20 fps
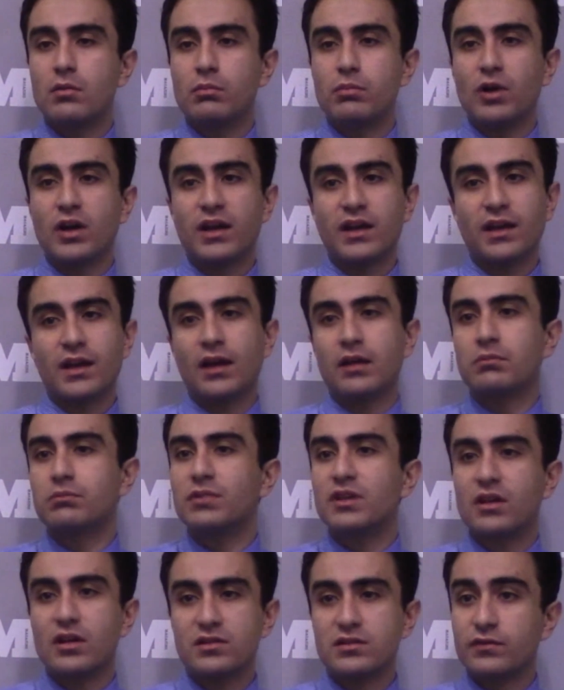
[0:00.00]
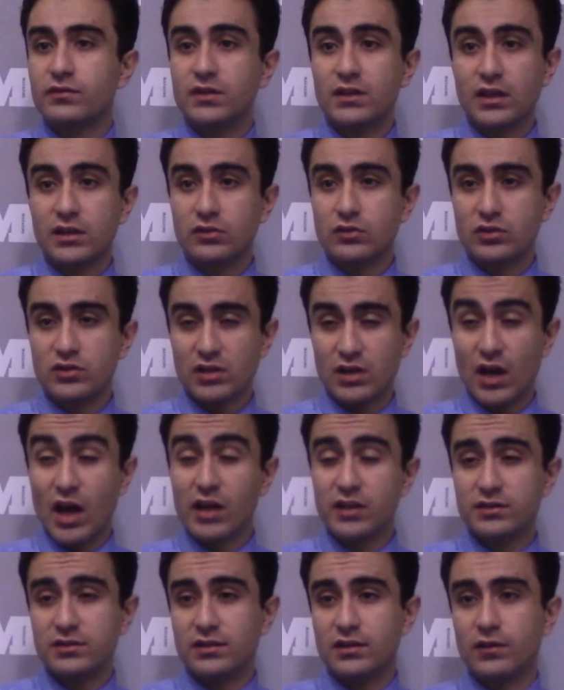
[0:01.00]
But again, because of the
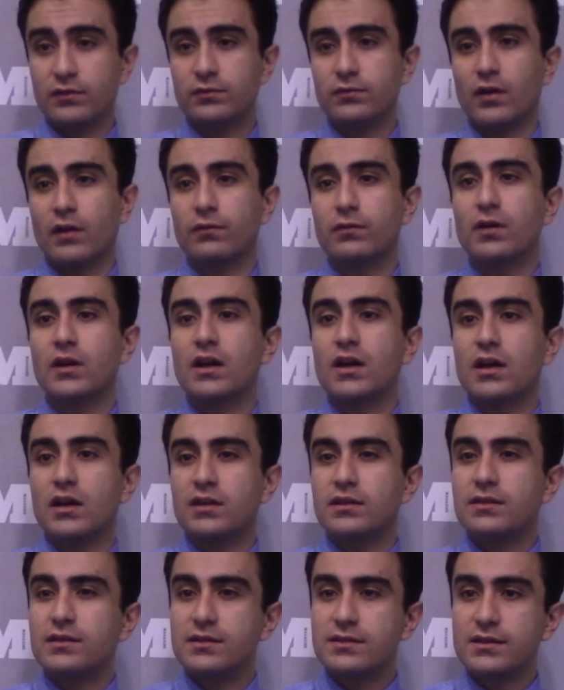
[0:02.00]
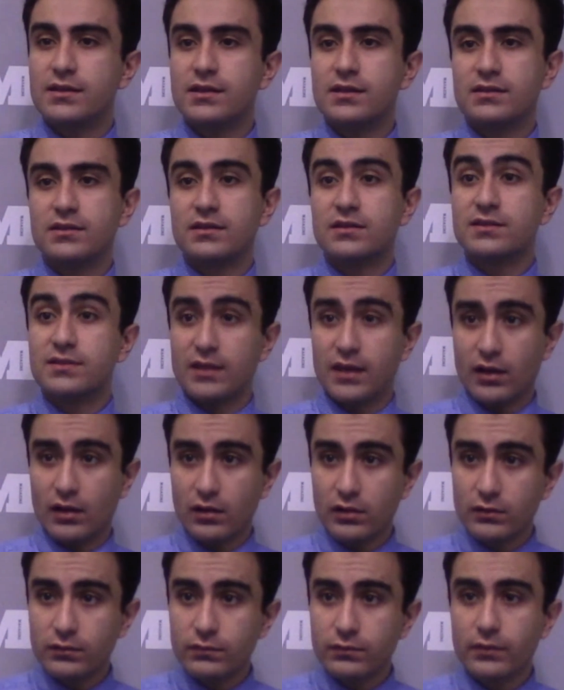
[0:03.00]
heterogeneity of, of disease
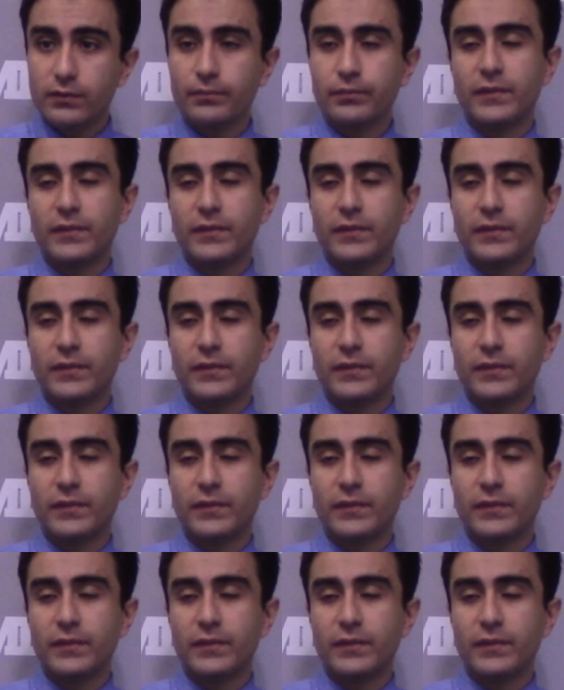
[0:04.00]
itself,